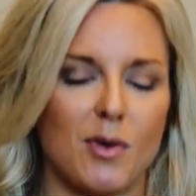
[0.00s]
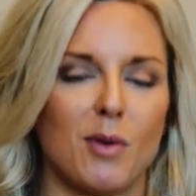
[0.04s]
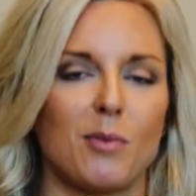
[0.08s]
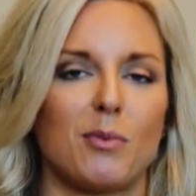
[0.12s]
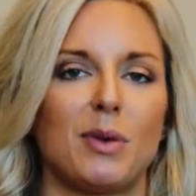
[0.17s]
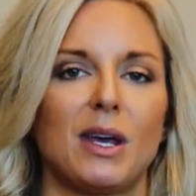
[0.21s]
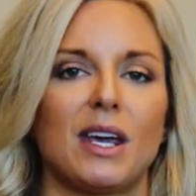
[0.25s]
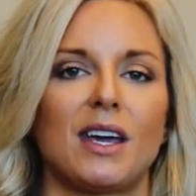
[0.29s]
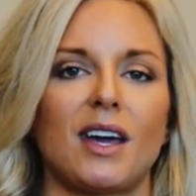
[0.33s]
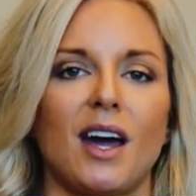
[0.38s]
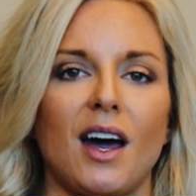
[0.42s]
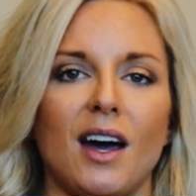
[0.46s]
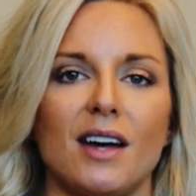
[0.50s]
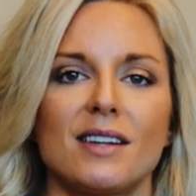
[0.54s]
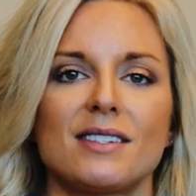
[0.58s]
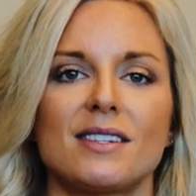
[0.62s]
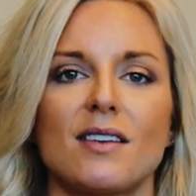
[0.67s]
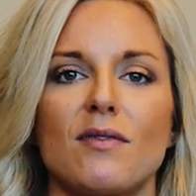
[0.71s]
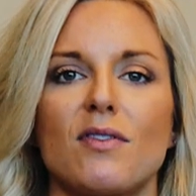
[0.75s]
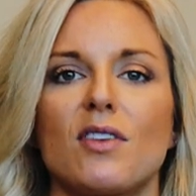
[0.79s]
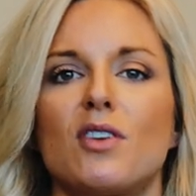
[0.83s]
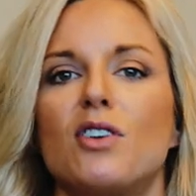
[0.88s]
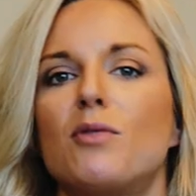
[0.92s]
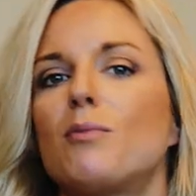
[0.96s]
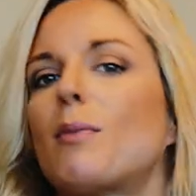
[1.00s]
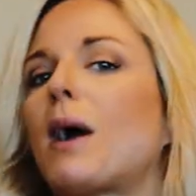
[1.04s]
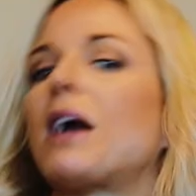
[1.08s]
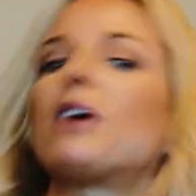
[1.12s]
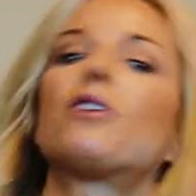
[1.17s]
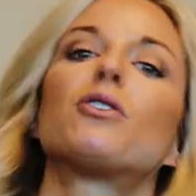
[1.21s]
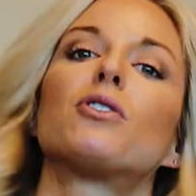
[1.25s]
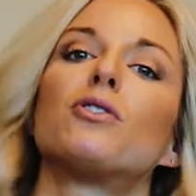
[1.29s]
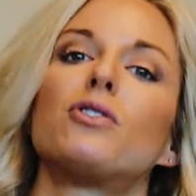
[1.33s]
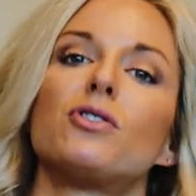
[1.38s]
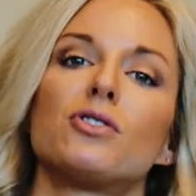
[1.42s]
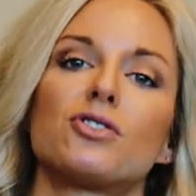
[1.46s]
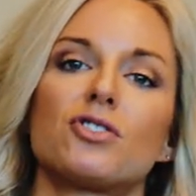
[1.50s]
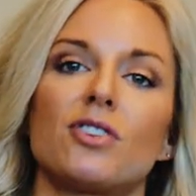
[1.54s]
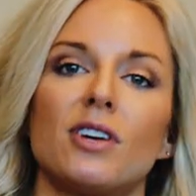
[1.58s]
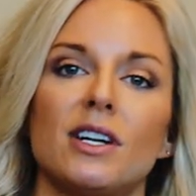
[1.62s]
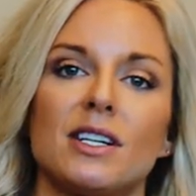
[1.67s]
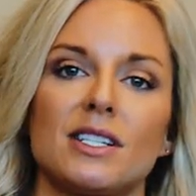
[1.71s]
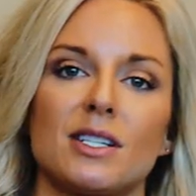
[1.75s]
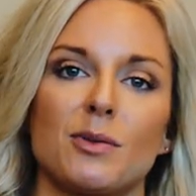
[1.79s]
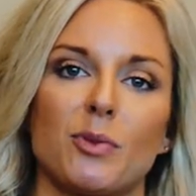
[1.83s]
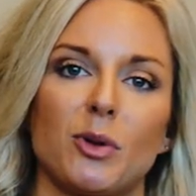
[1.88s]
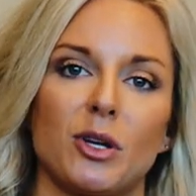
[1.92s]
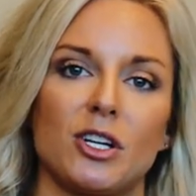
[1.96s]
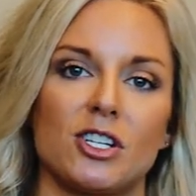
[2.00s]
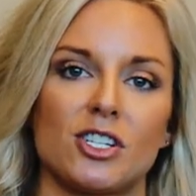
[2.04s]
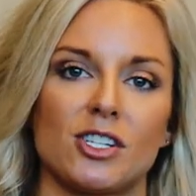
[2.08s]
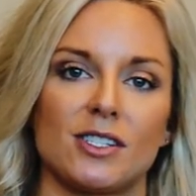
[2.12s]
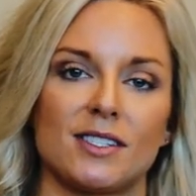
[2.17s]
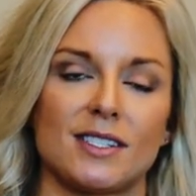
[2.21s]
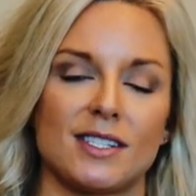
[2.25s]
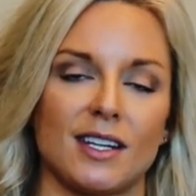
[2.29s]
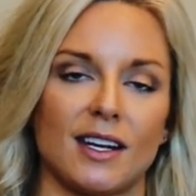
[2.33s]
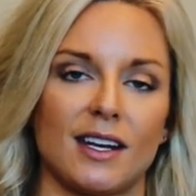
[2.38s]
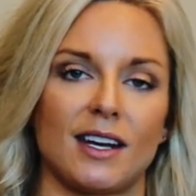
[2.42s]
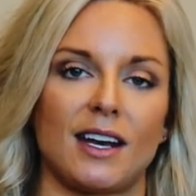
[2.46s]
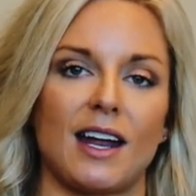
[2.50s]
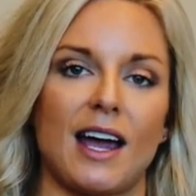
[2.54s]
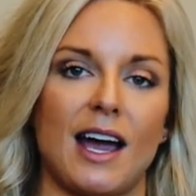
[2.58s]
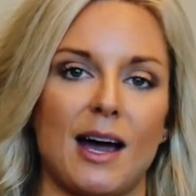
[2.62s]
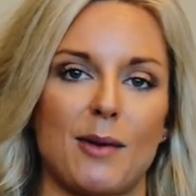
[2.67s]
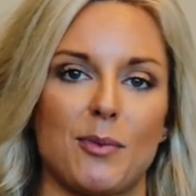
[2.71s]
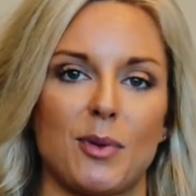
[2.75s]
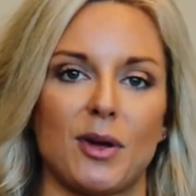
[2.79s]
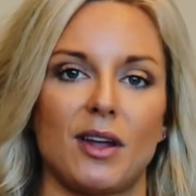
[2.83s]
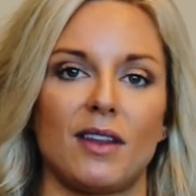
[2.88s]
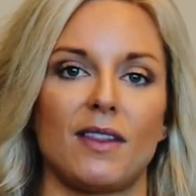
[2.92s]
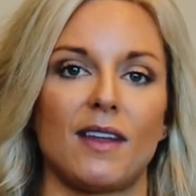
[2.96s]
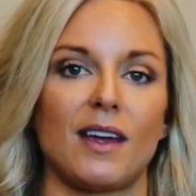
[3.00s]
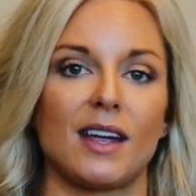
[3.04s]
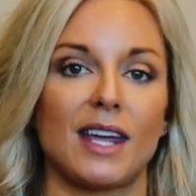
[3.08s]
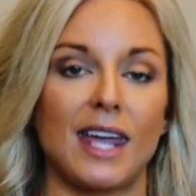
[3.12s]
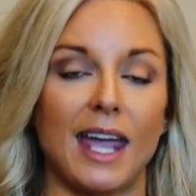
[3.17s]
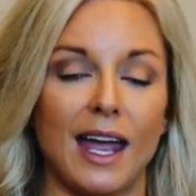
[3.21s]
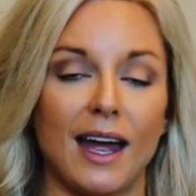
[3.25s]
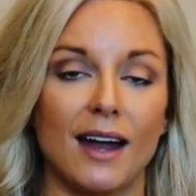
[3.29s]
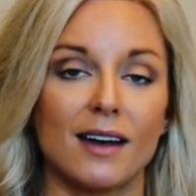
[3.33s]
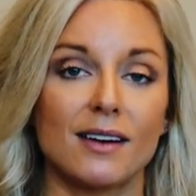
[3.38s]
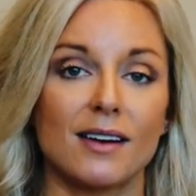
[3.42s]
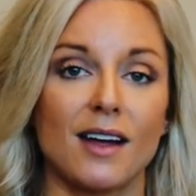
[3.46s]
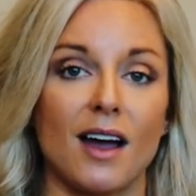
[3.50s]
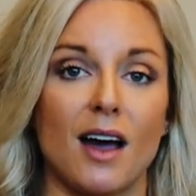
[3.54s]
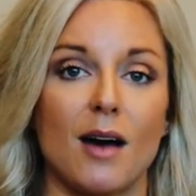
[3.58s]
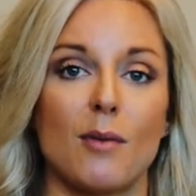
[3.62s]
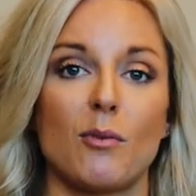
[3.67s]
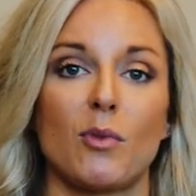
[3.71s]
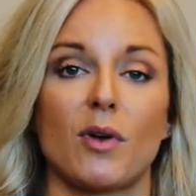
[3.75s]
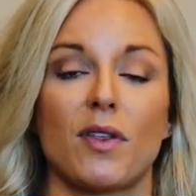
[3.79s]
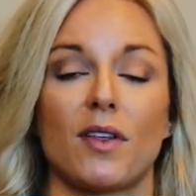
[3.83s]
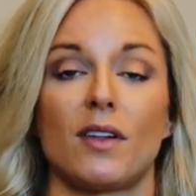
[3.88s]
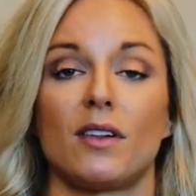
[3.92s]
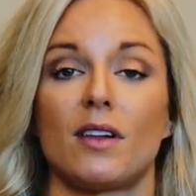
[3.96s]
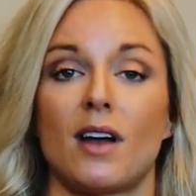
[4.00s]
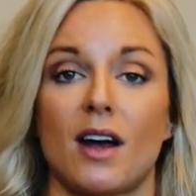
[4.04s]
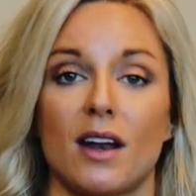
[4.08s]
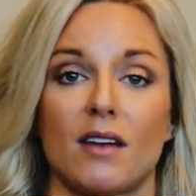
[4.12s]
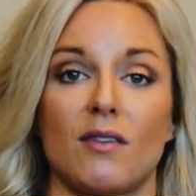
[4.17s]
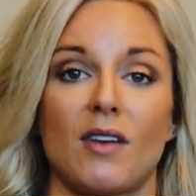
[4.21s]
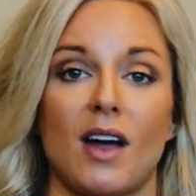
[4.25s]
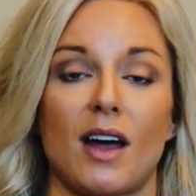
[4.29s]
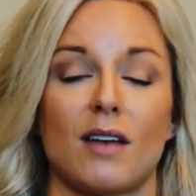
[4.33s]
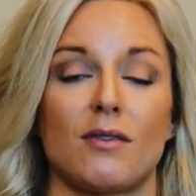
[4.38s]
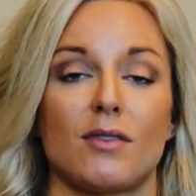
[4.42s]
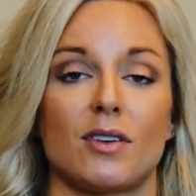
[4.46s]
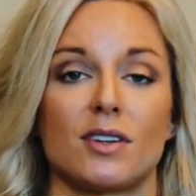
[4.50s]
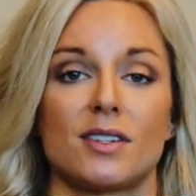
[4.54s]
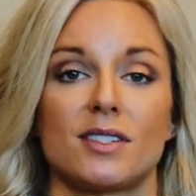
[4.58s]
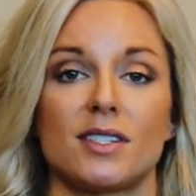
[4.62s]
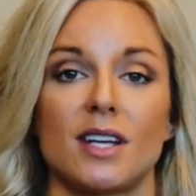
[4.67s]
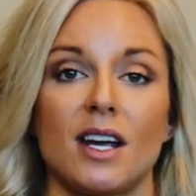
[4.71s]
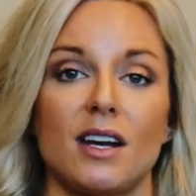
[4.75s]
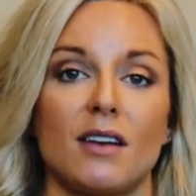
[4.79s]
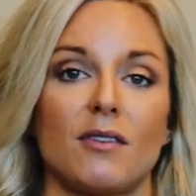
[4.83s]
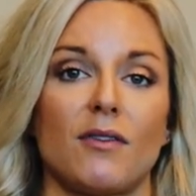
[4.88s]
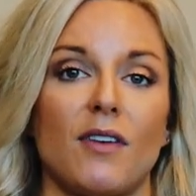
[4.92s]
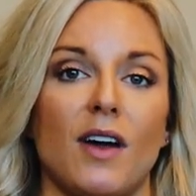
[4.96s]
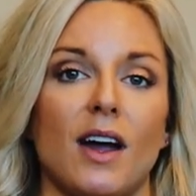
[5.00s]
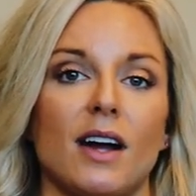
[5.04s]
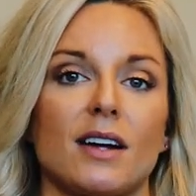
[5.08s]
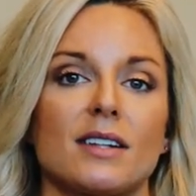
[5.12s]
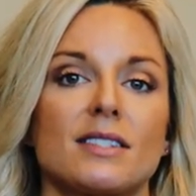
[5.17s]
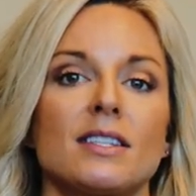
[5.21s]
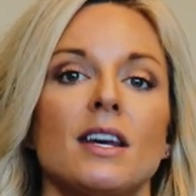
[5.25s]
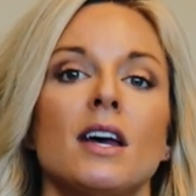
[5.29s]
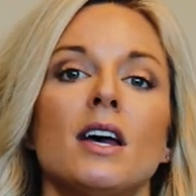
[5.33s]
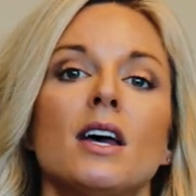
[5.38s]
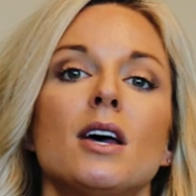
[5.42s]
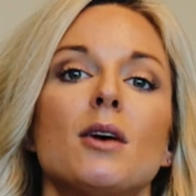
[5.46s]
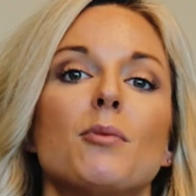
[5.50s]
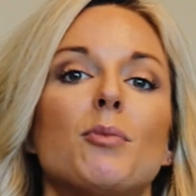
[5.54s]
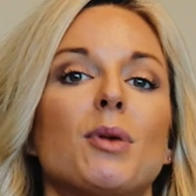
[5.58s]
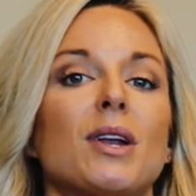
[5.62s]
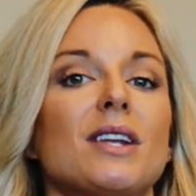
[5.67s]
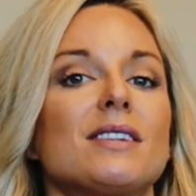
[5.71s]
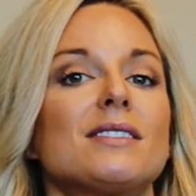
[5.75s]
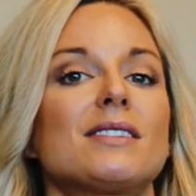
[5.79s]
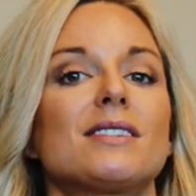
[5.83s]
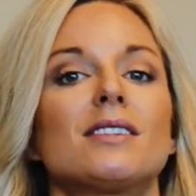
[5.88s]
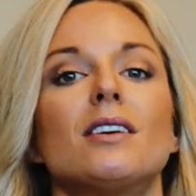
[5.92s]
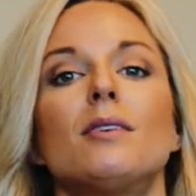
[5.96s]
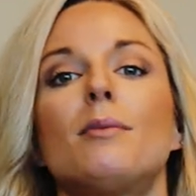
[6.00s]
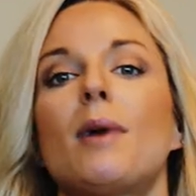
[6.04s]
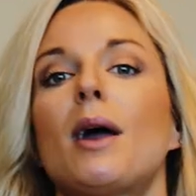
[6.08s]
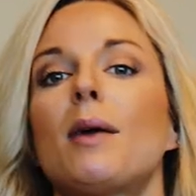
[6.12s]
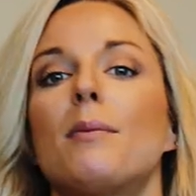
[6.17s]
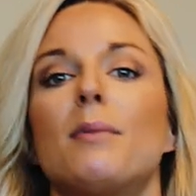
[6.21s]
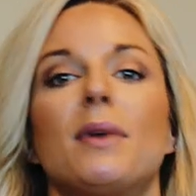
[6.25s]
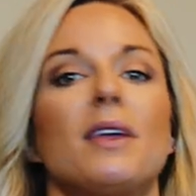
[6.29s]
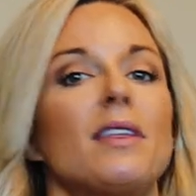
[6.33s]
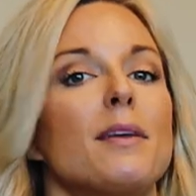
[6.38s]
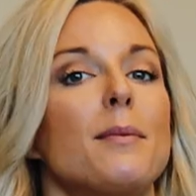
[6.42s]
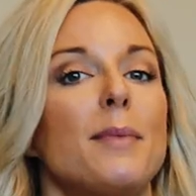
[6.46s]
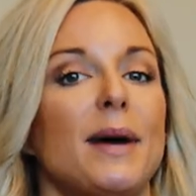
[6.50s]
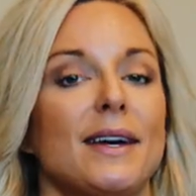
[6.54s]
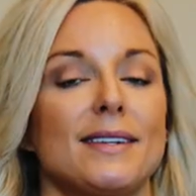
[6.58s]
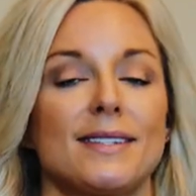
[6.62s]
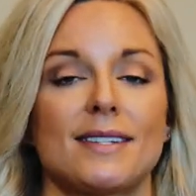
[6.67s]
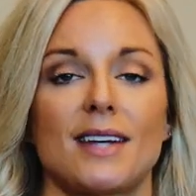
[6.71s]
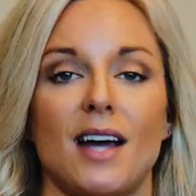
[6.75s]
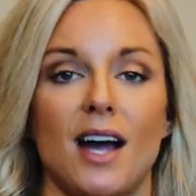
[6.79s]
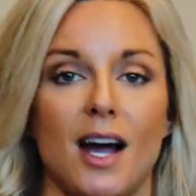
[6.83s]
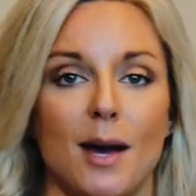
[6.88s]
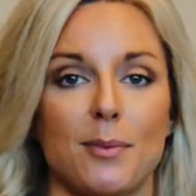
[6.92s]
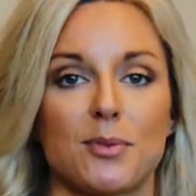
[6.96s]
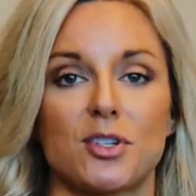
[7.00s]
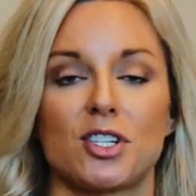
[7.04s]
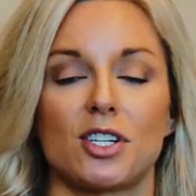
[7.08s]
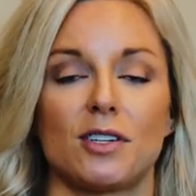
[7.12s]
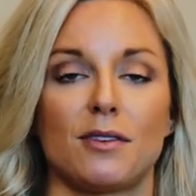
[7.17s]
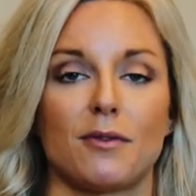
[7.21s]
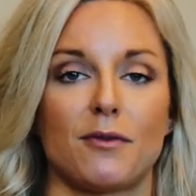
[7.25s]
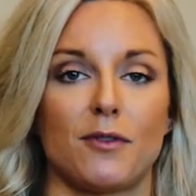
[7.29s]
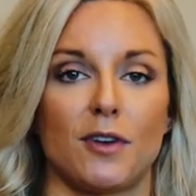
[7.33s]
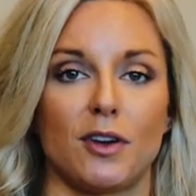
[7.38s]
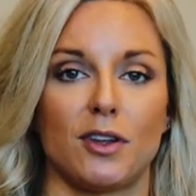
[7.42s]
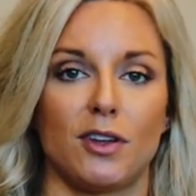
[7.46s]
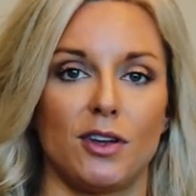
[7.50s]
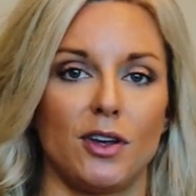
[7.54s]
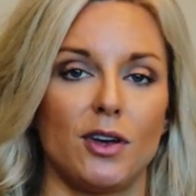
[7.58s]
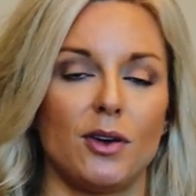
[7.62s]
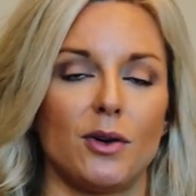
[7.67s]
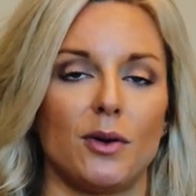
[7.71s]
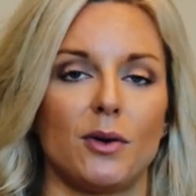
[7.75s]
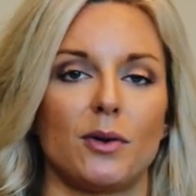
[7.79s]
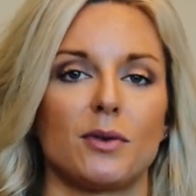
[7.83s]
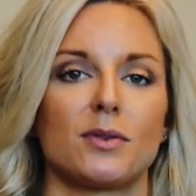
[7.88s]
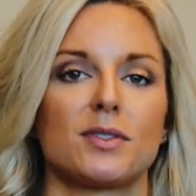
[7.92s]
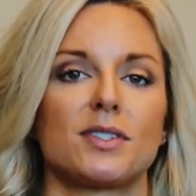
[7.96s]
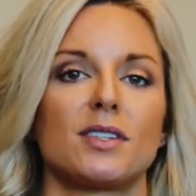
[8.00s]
Because of the micronutrient depletions that can happen, they can come with a lot of adverse side effects, but it still might be the best option for you.